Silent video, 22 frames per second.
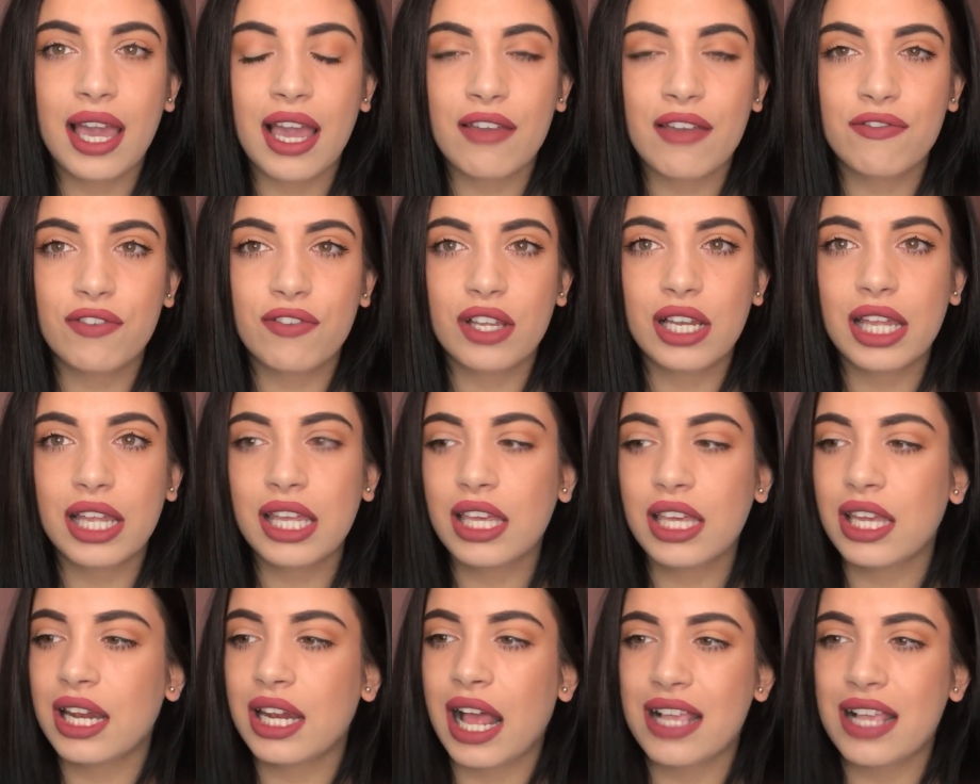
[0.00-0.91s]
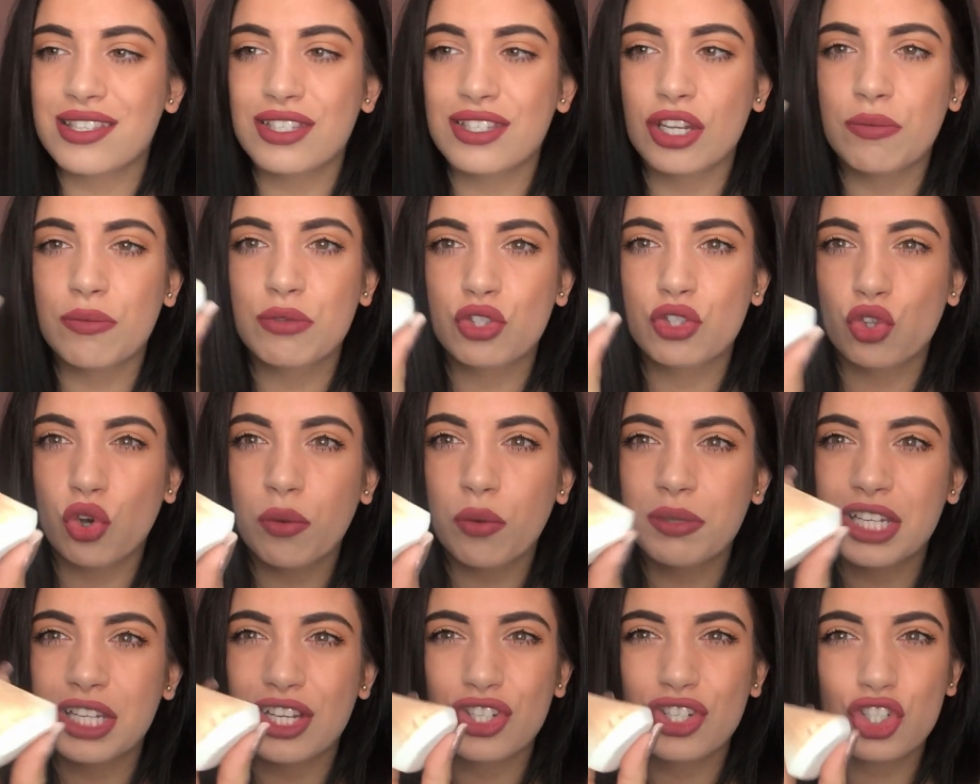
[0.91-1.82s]
I feel like it hasn't
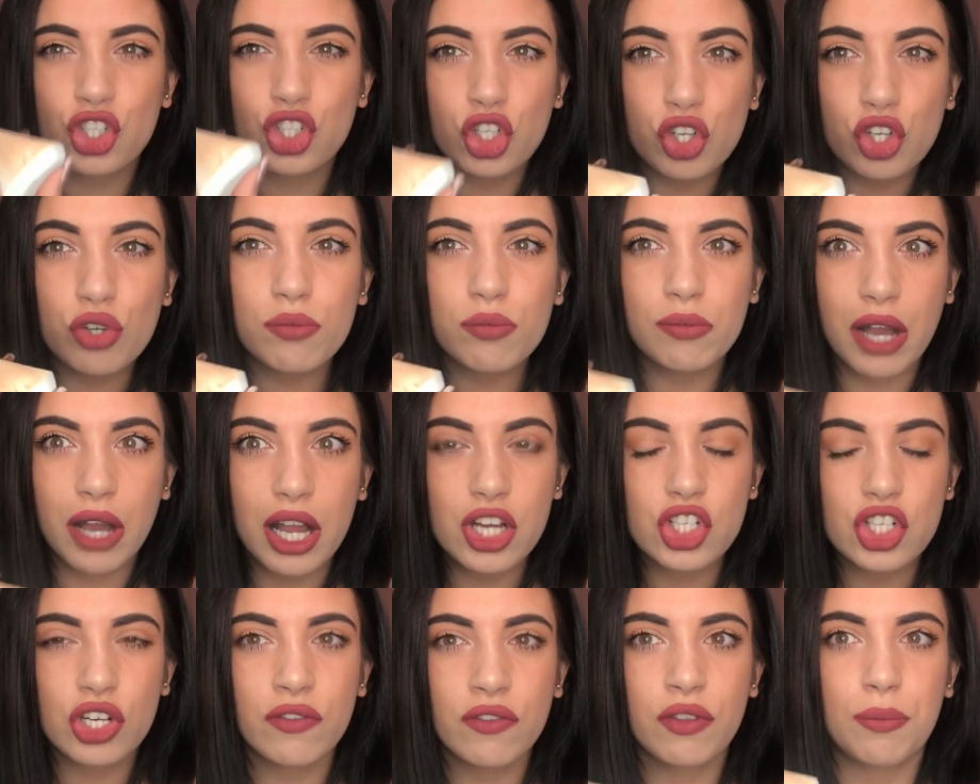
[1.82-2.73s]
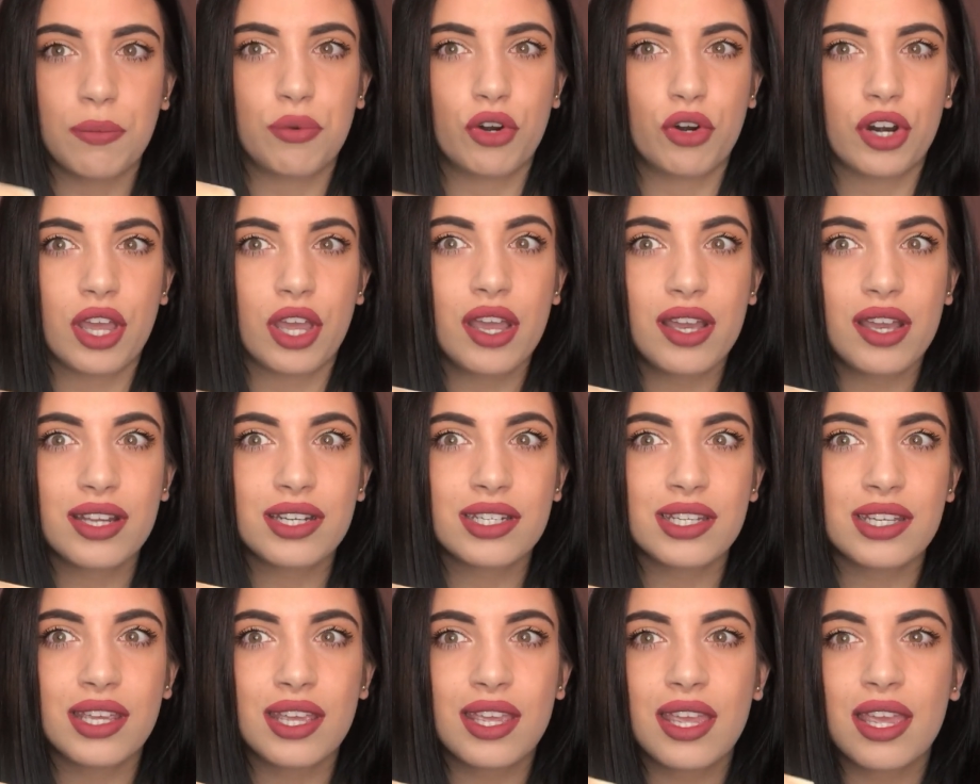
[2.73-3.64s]
absorbed too much of the
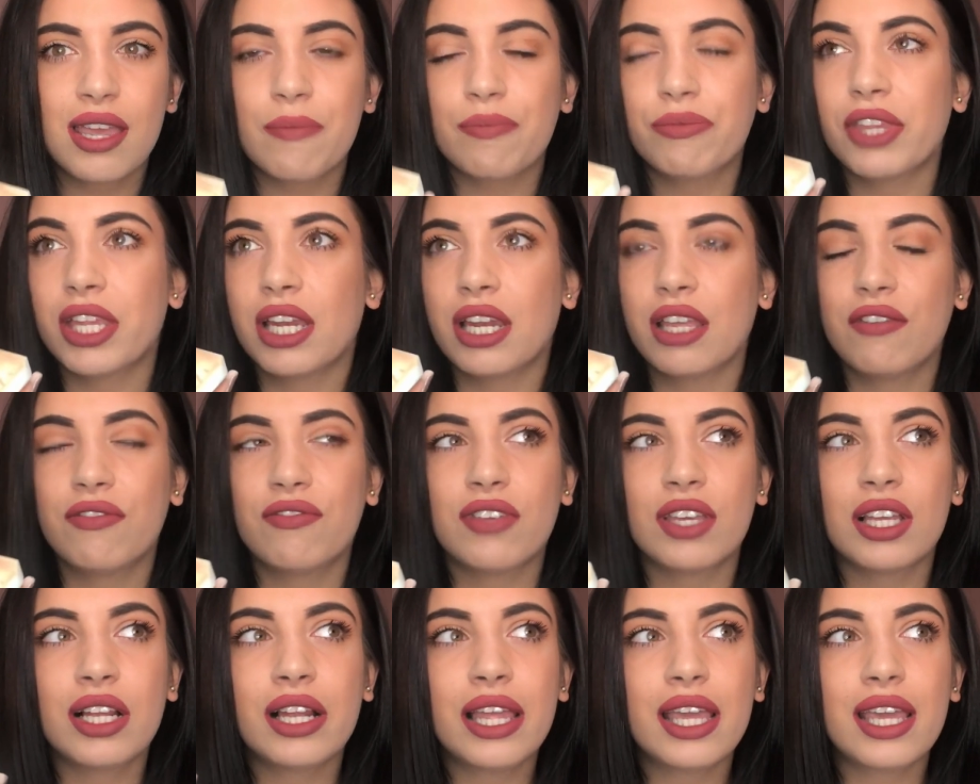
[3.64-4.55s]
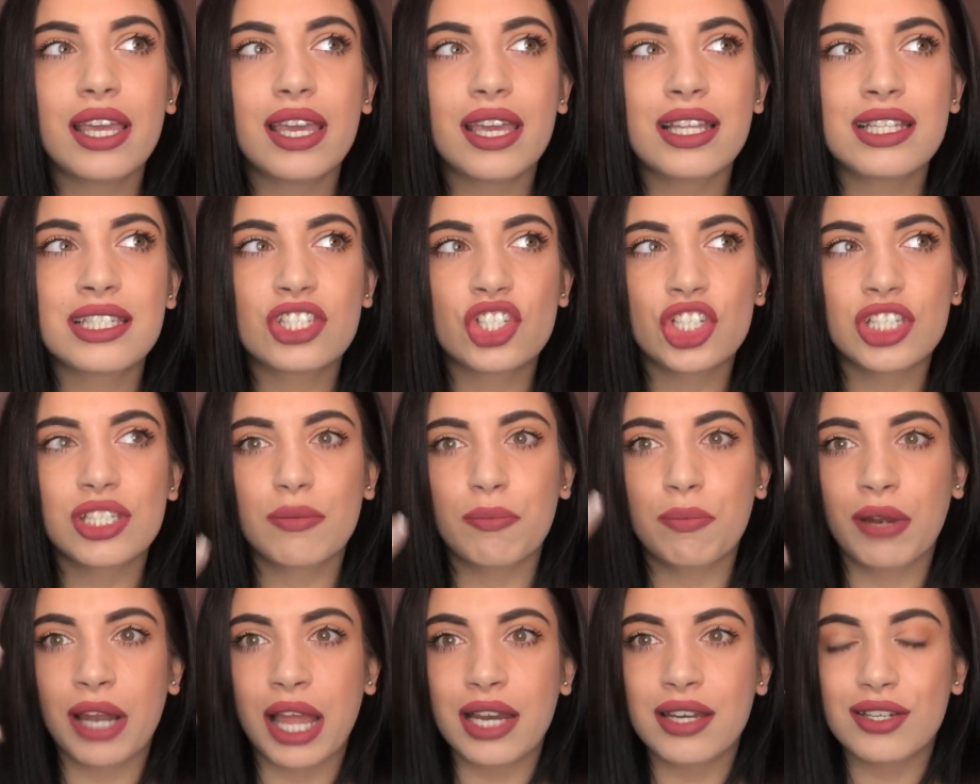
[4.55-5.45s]
product, and I feel like it's just
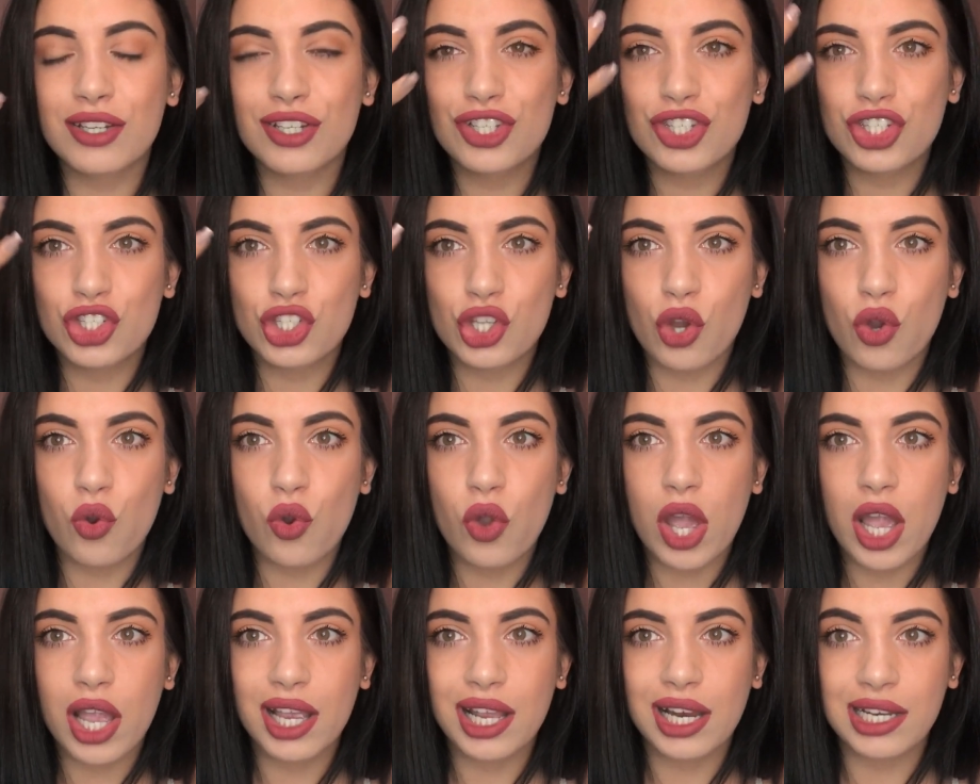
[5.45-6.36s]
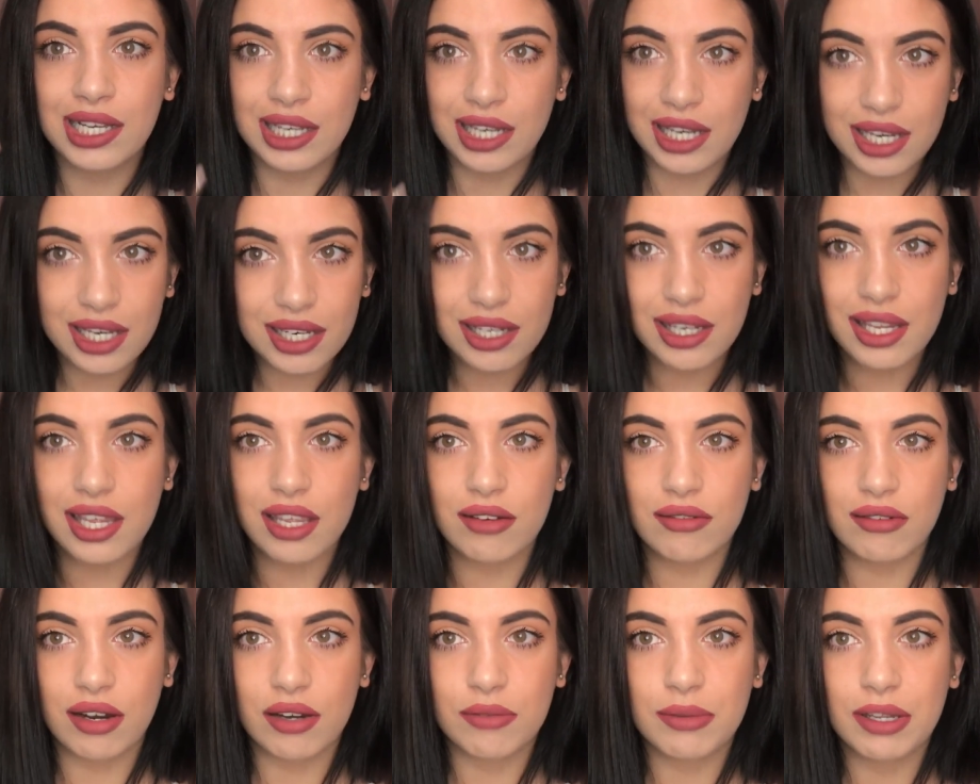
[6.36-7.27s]
blended so cleanly
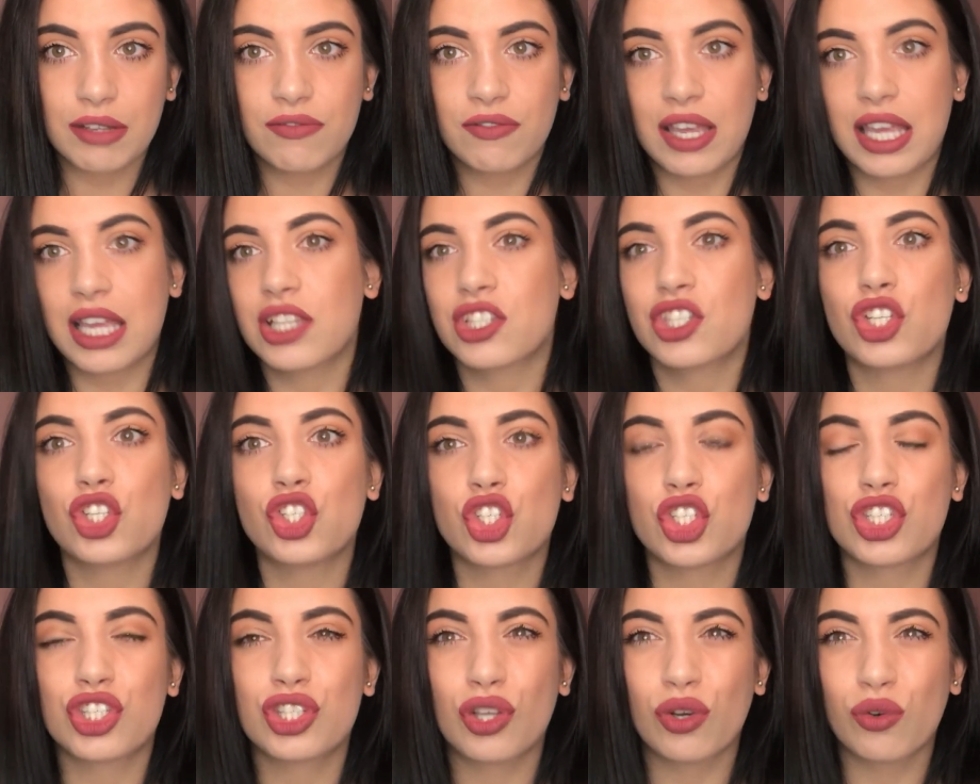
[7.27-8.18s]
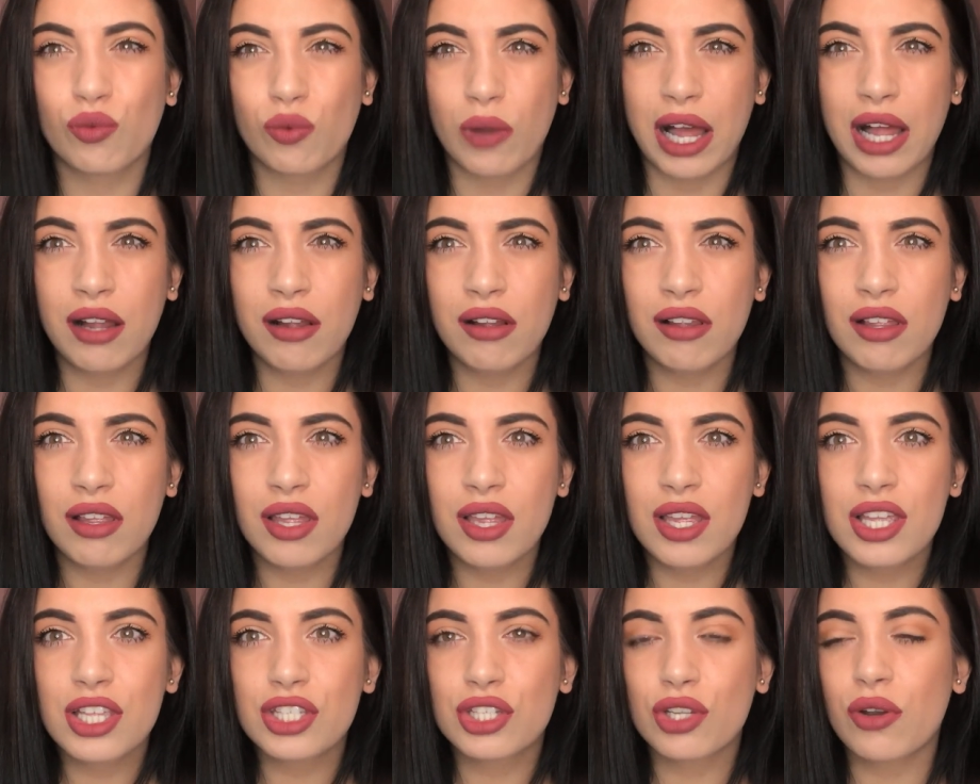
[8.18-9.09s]
around my face and just so well.
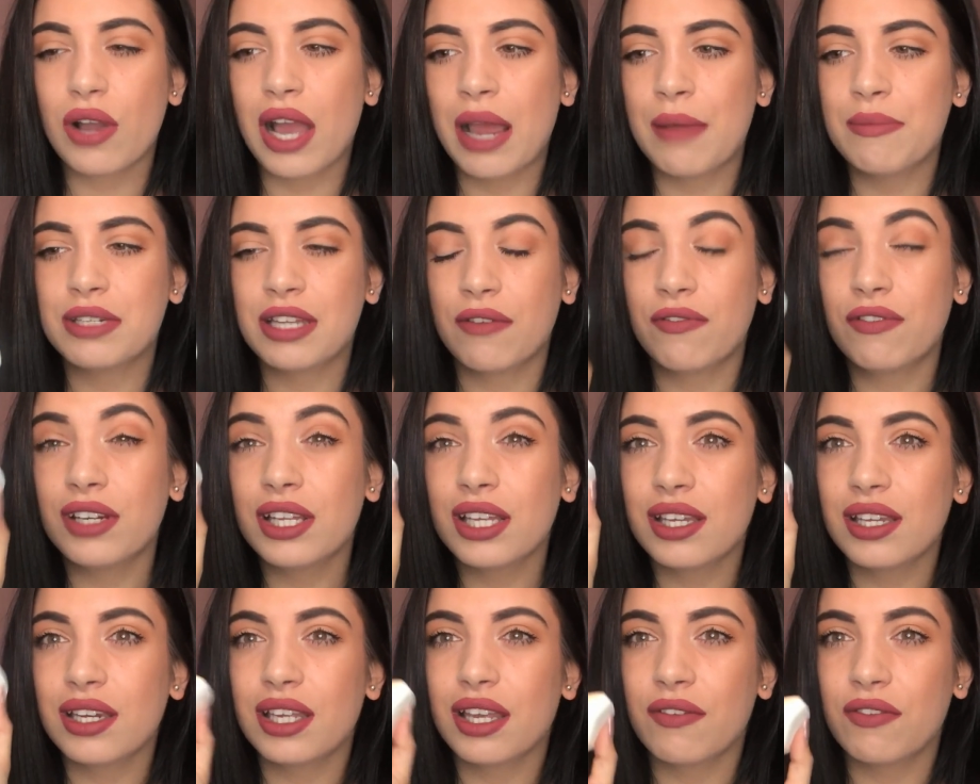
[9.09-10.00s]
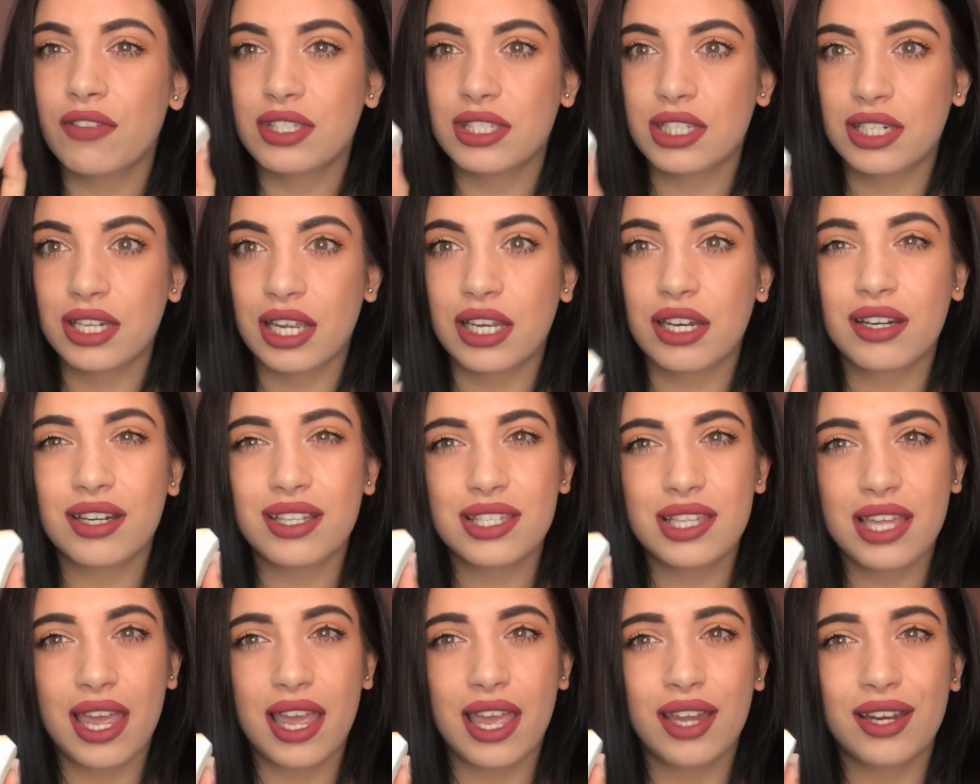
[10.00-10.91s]
So I'm definitely gonna give this a 9 out
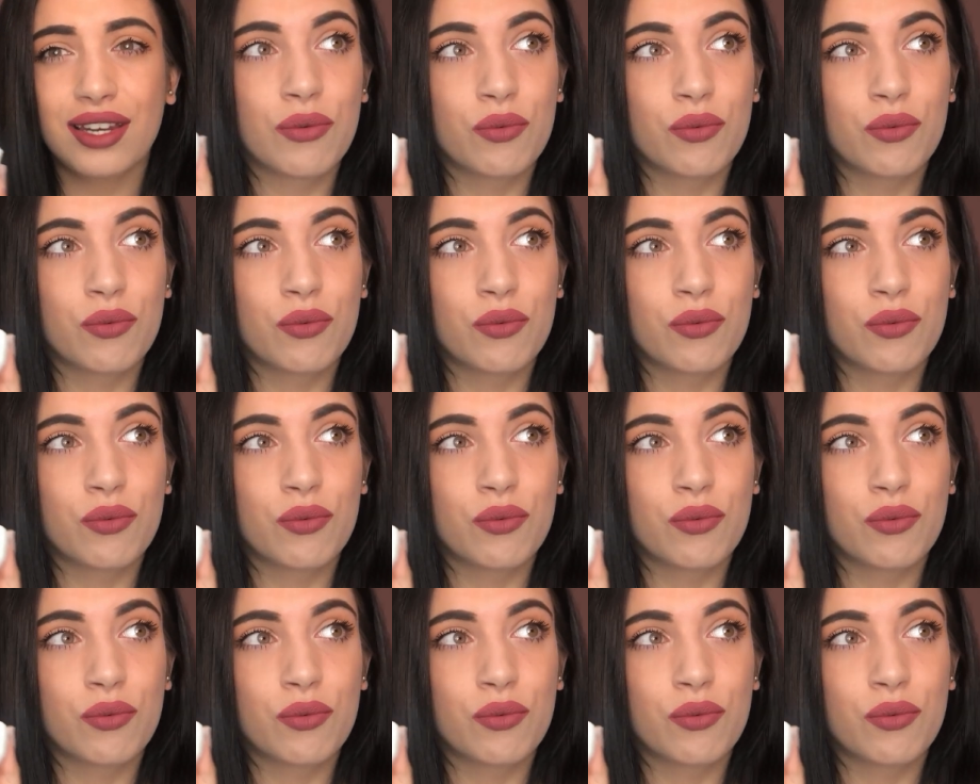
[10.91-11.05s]
of 10.